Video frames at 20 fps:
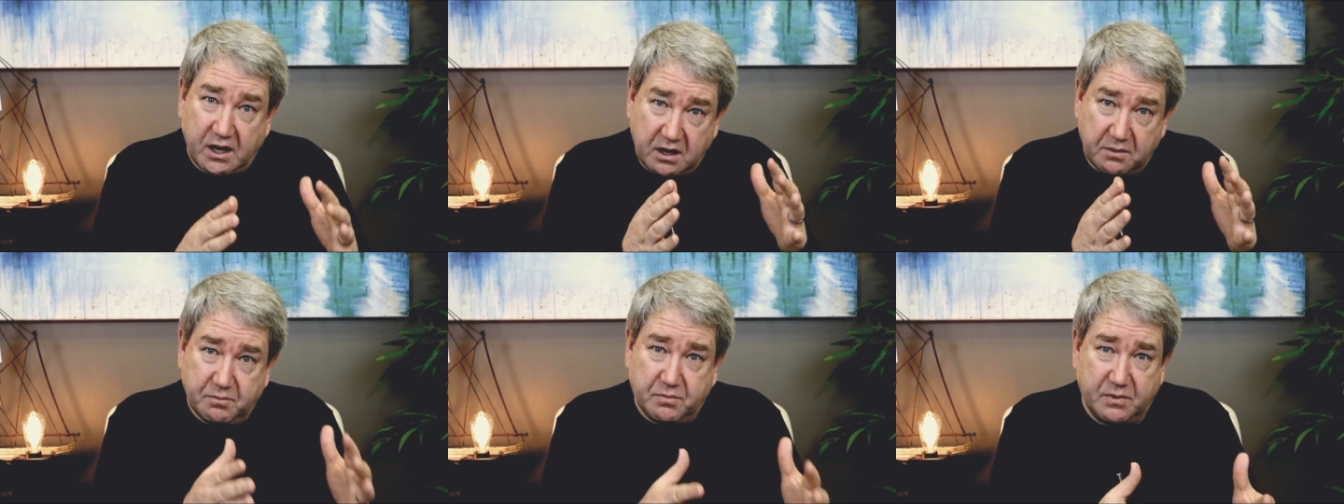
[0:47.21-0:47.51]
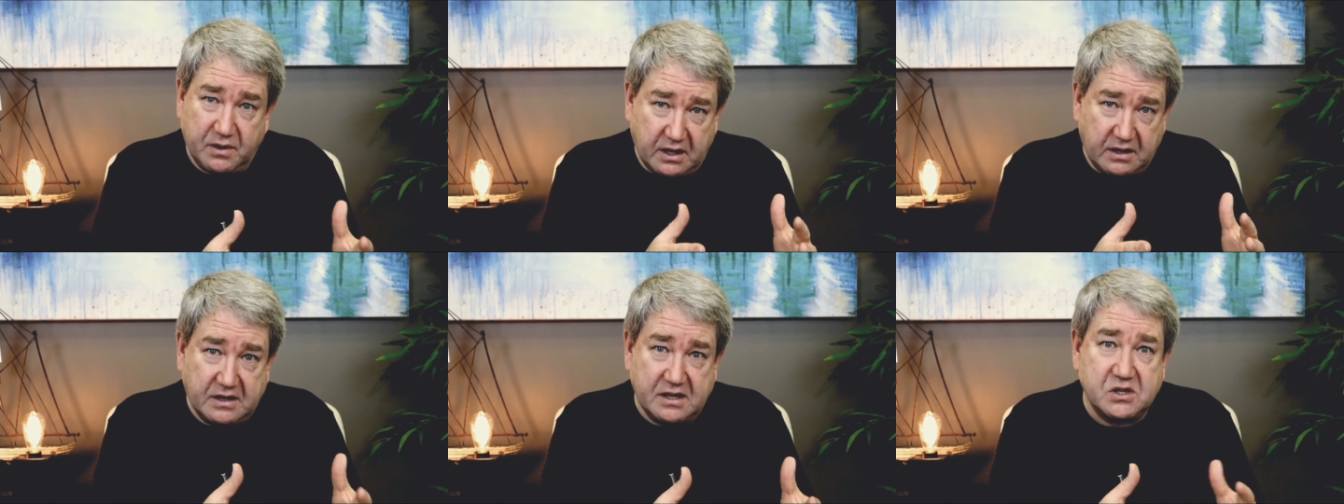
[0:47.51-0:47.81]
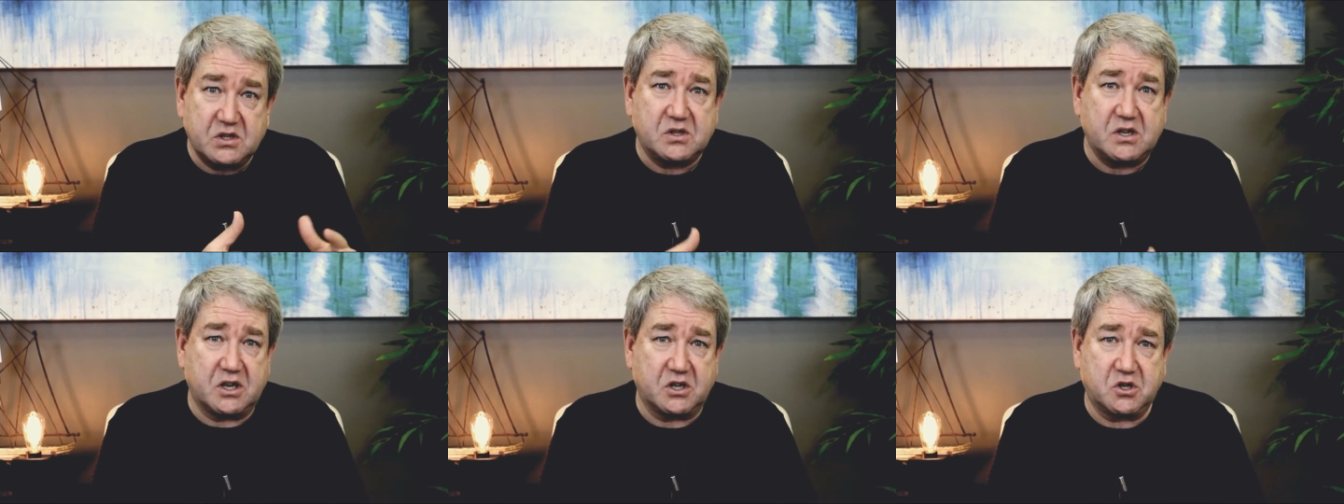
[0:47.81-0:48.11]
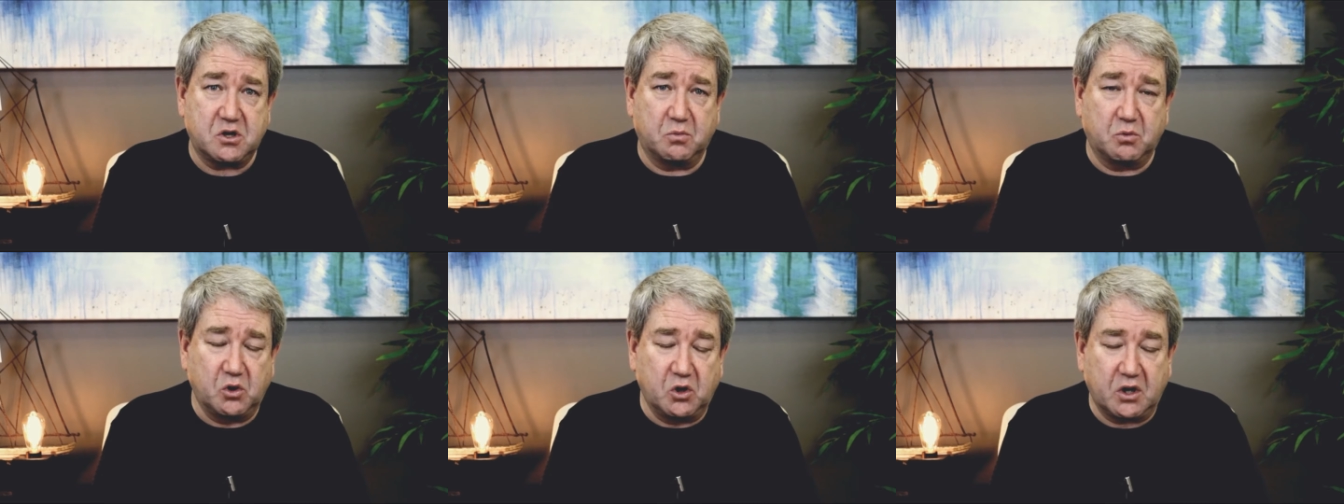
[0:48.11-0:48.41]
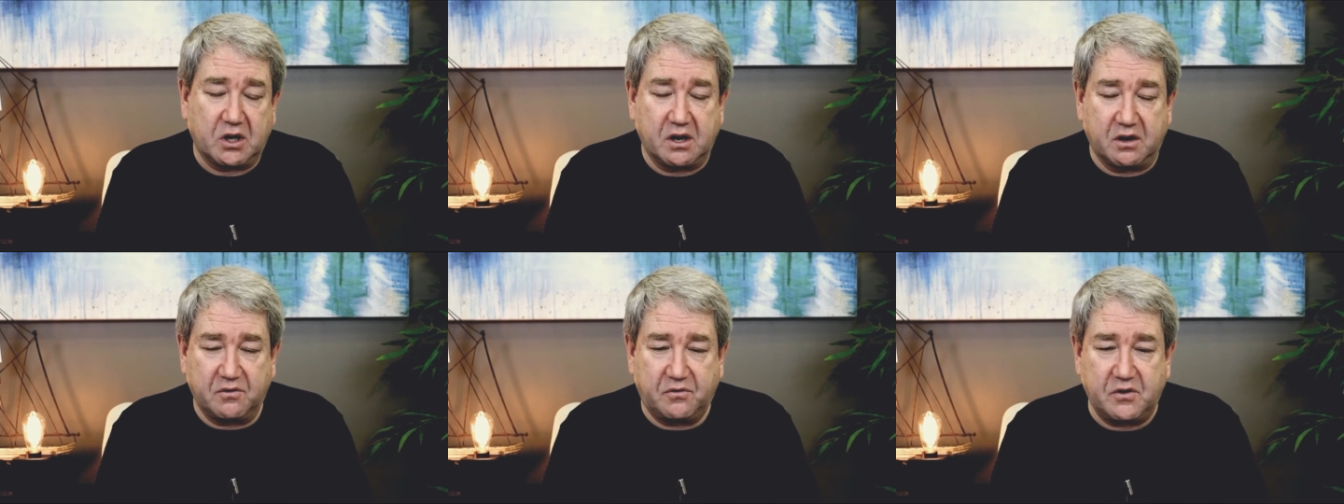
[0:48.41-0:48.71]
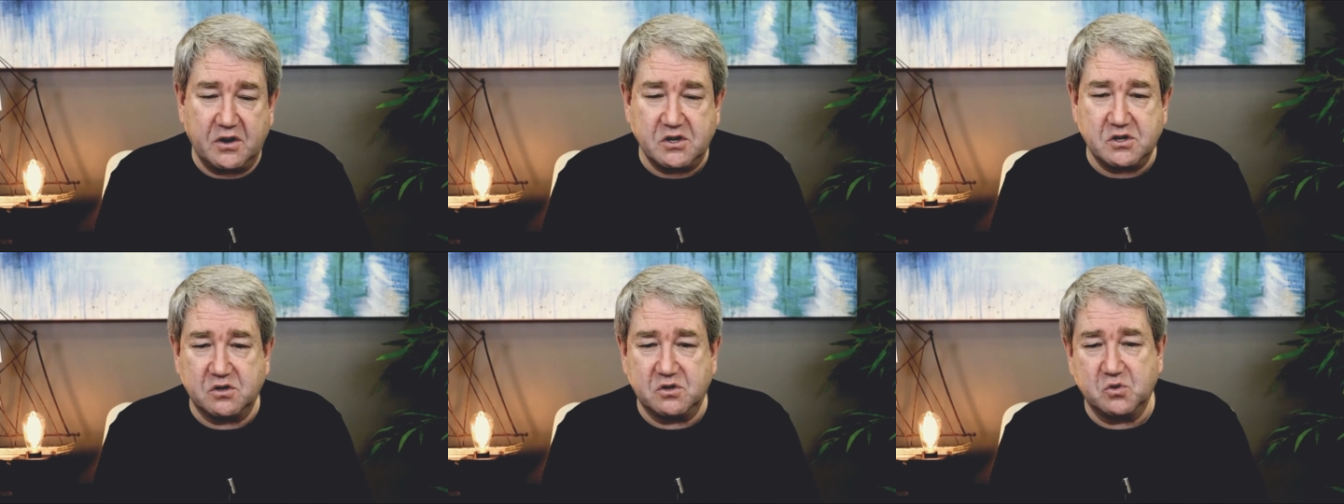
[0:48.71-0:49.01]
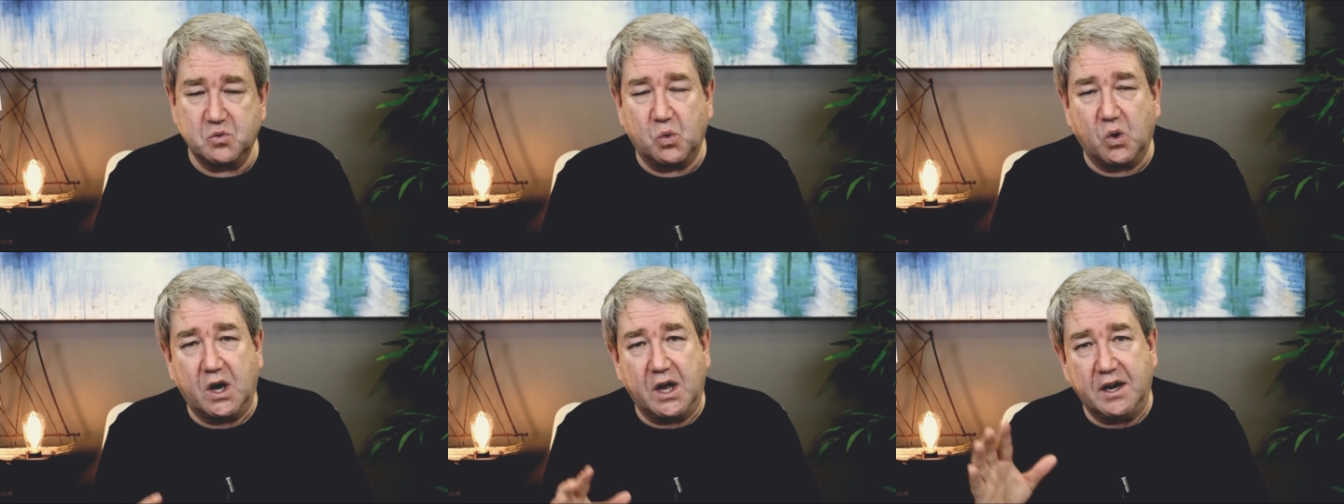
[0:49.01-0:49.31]
And in this session, we'll look at Ephesians
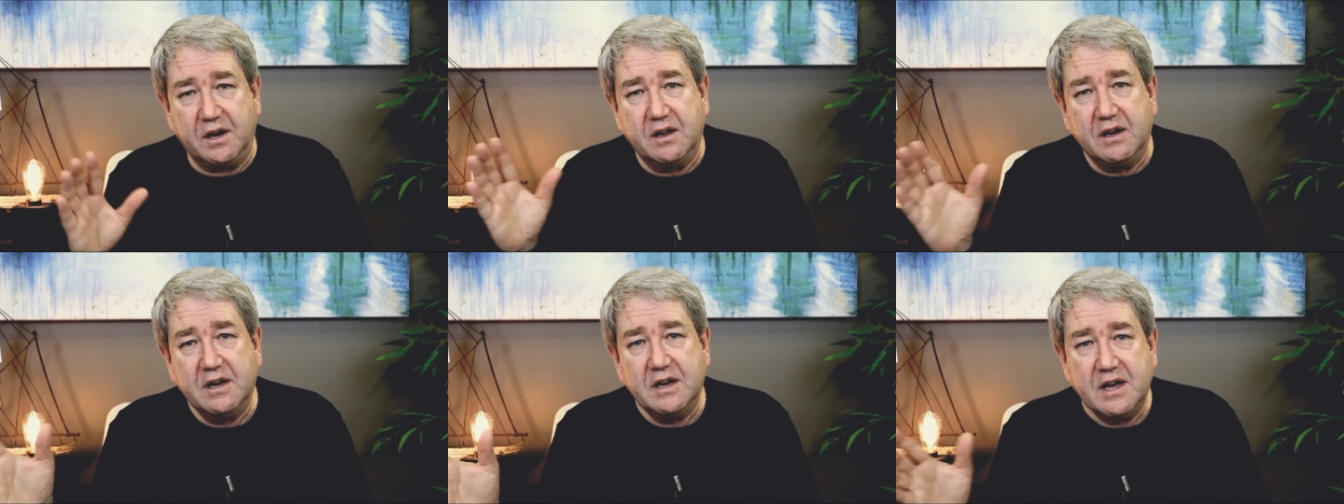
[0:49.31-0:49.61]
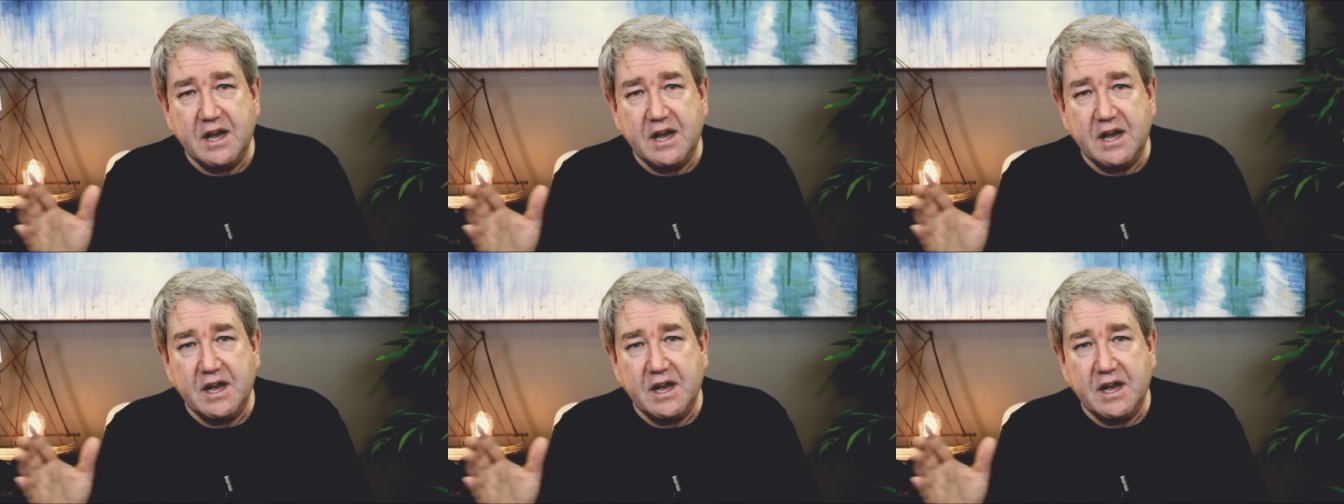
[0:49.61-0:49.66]
1,